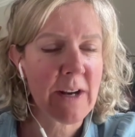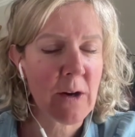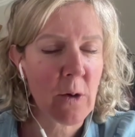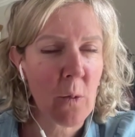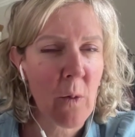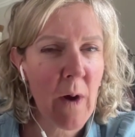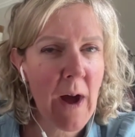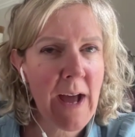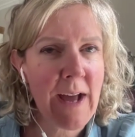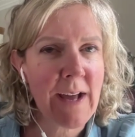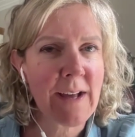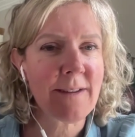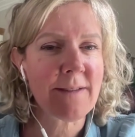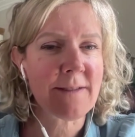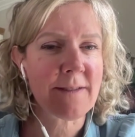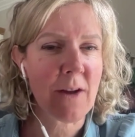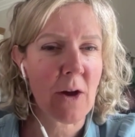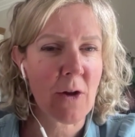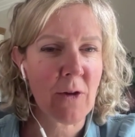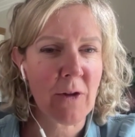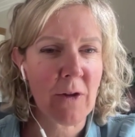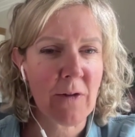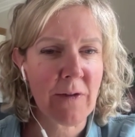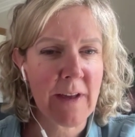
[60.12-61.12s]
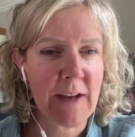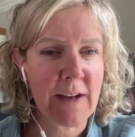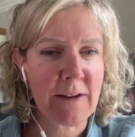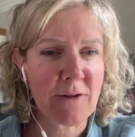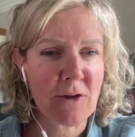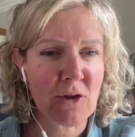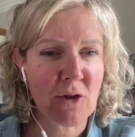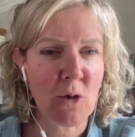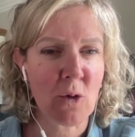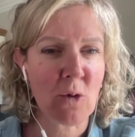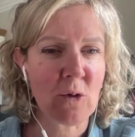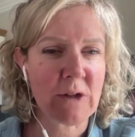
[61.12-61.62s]
a way, so that there's
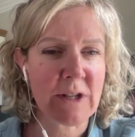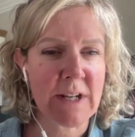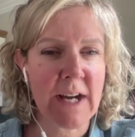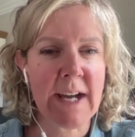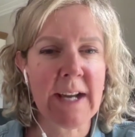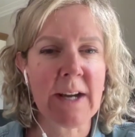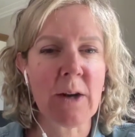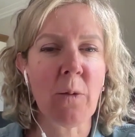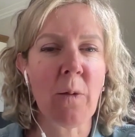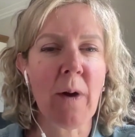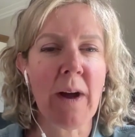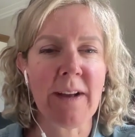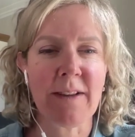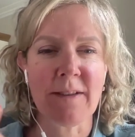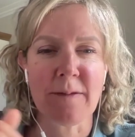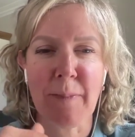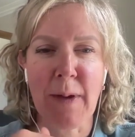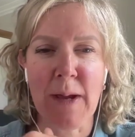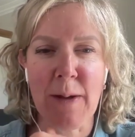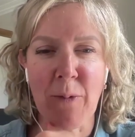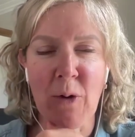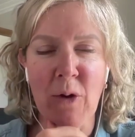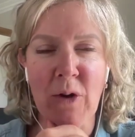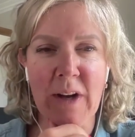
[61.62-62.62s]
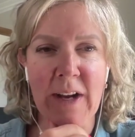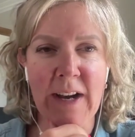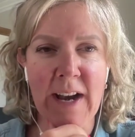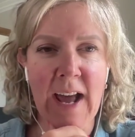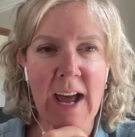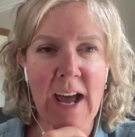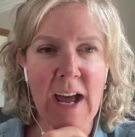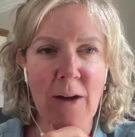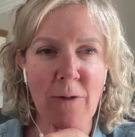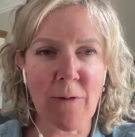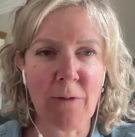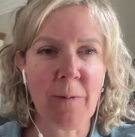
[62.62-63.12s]
short takeaways people can
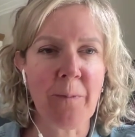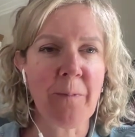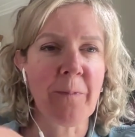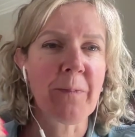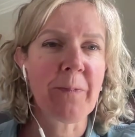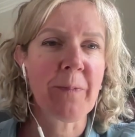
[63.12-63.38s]
have.